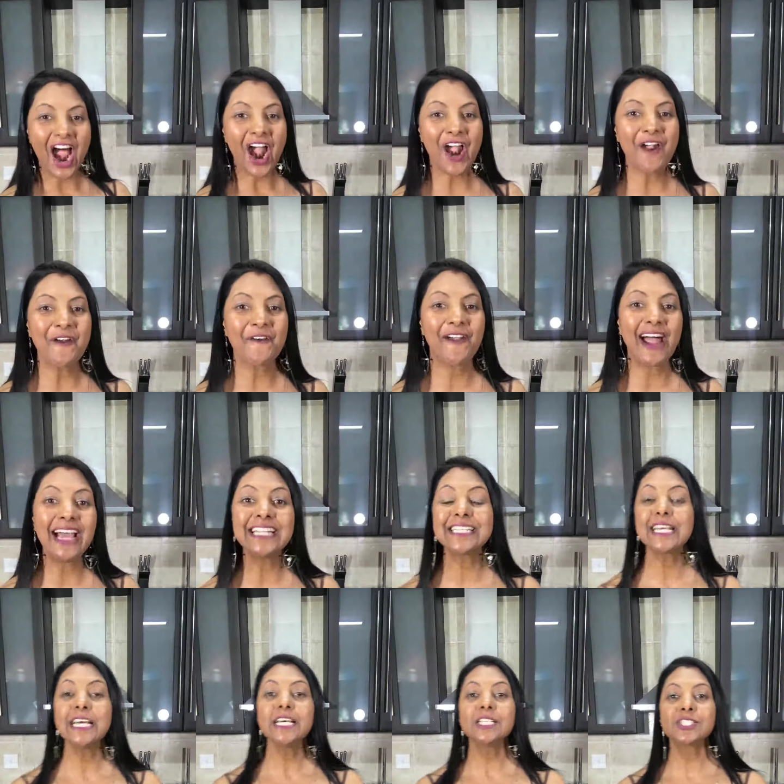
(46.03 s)
All right,
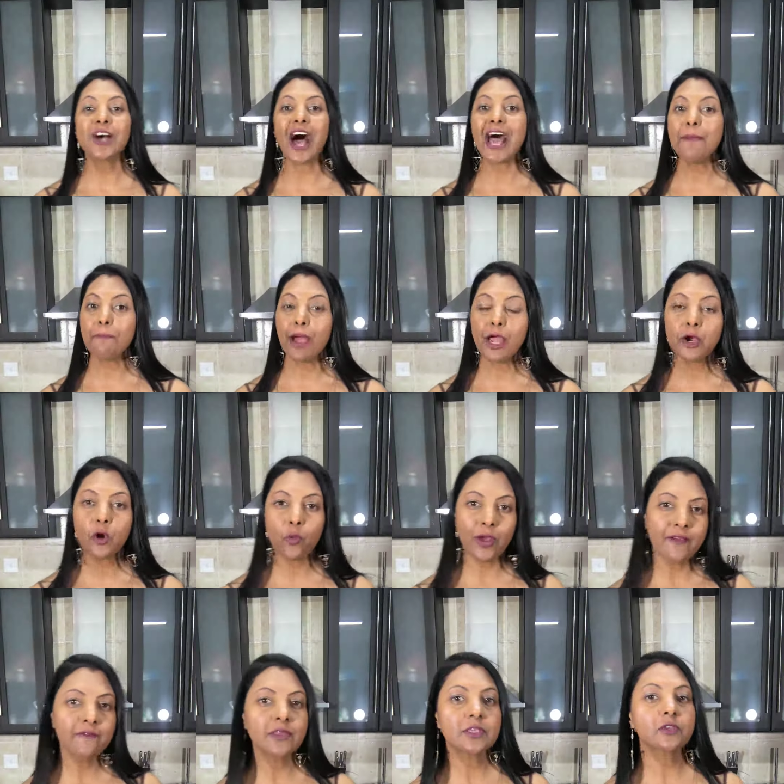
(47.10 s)
so I
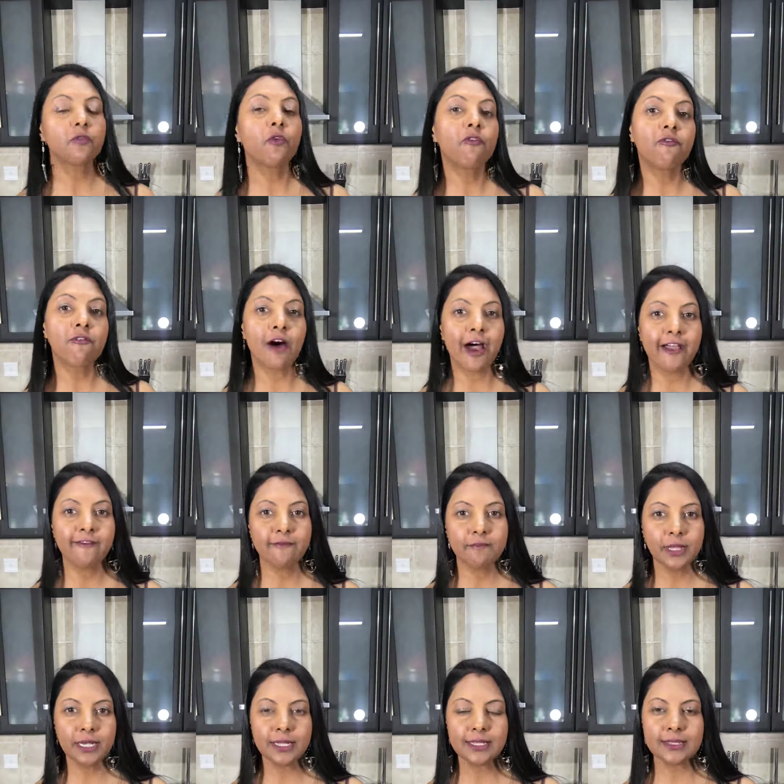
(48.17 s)
microwave this for 5
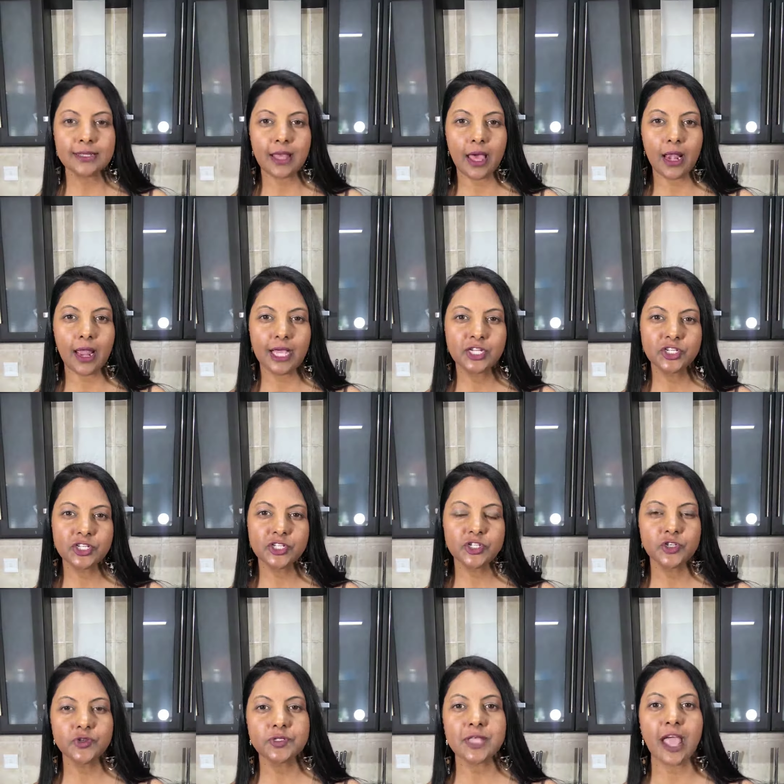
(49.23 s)
minutes and I just
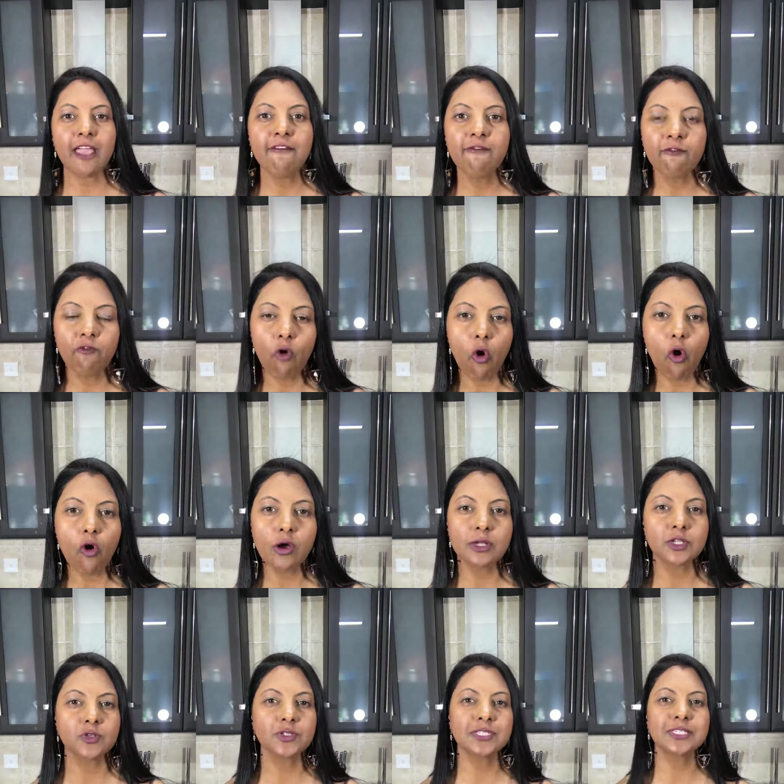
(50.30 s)
use a fork
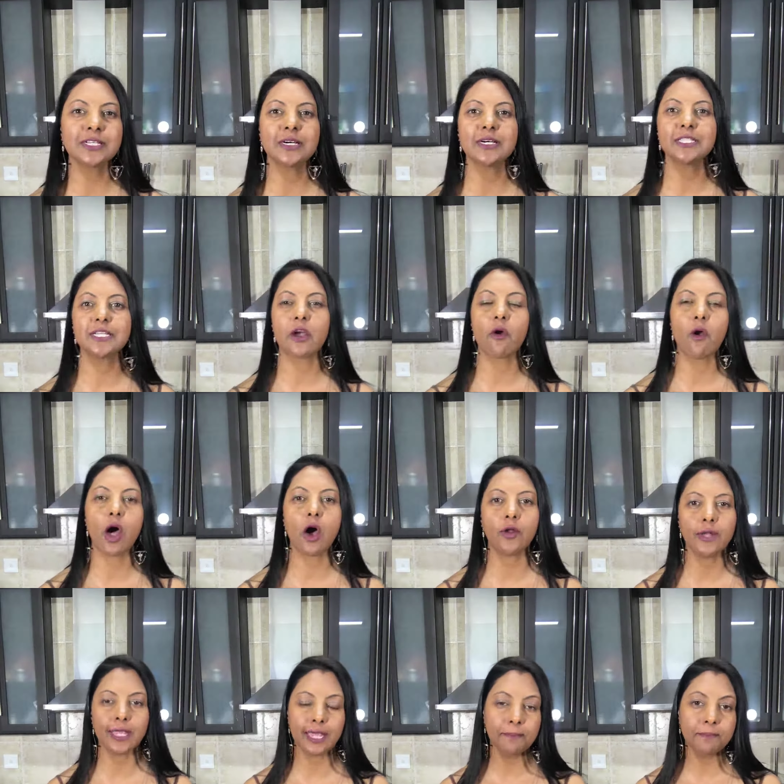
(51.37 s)
to stir it around
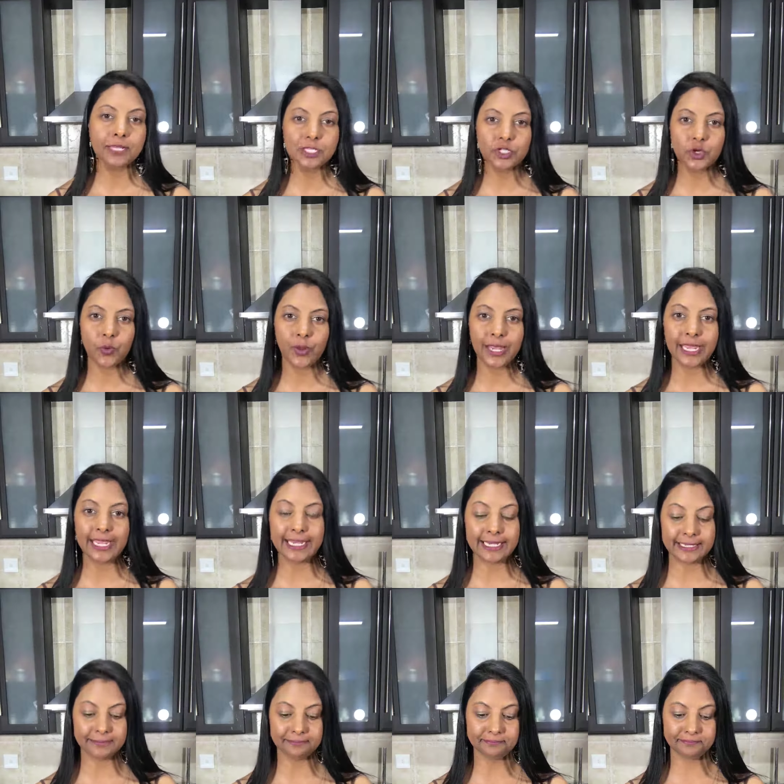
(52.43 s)
in
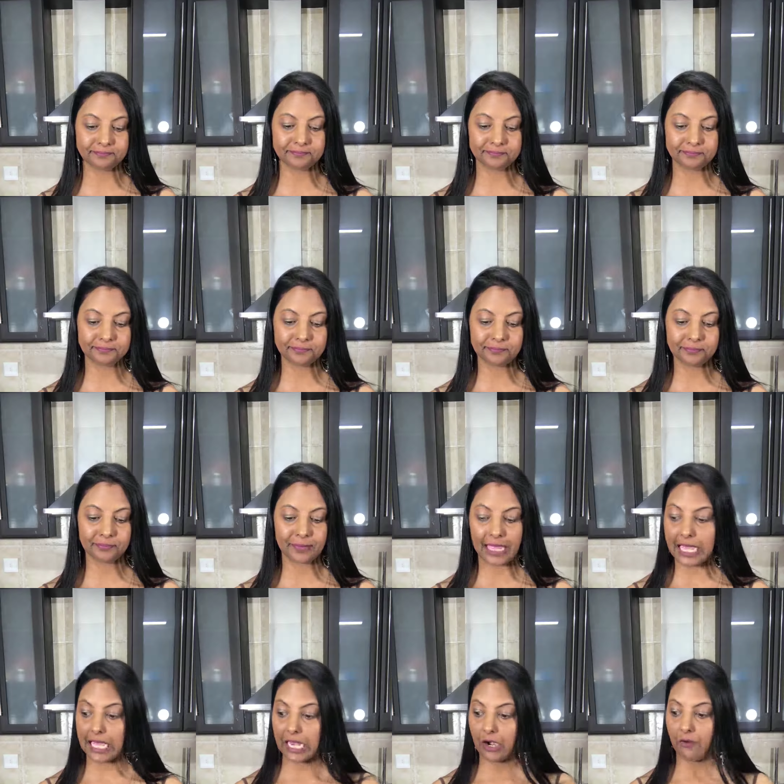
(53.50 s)
between.
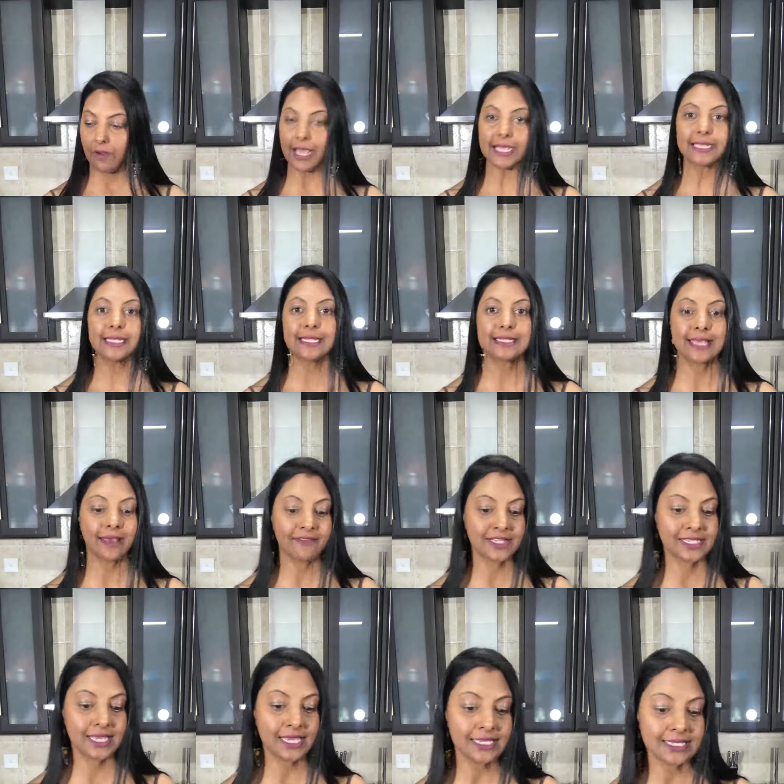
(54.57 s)
All right, let's have a
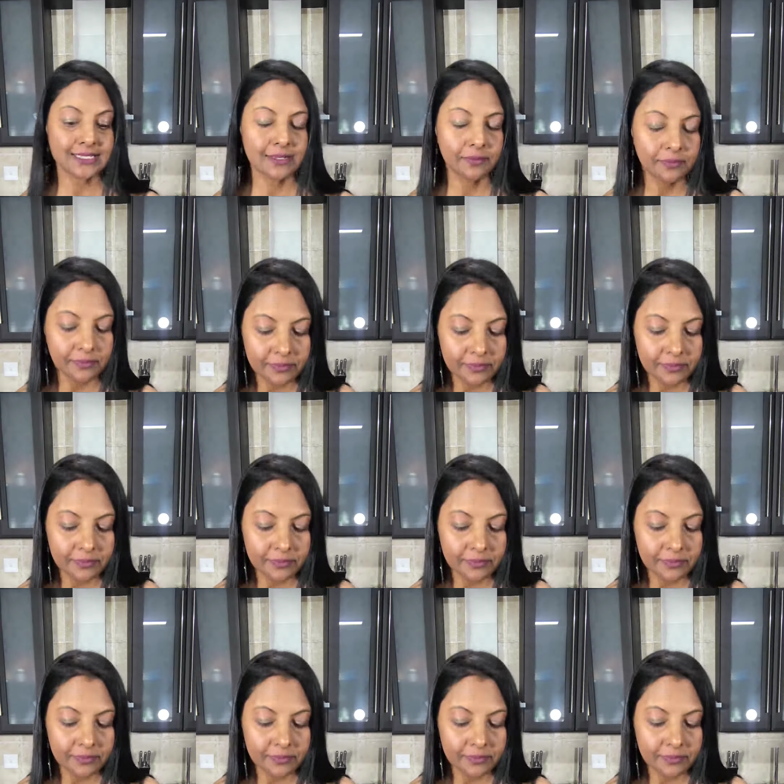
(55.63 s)
taste.